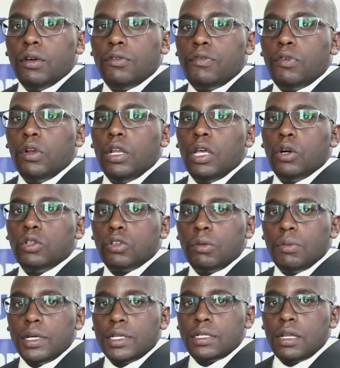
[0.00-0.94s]
fully
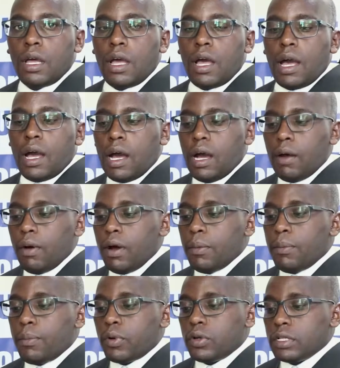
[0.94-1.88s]
automate
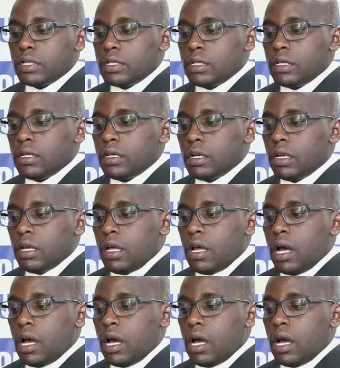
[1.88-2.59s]
our processing,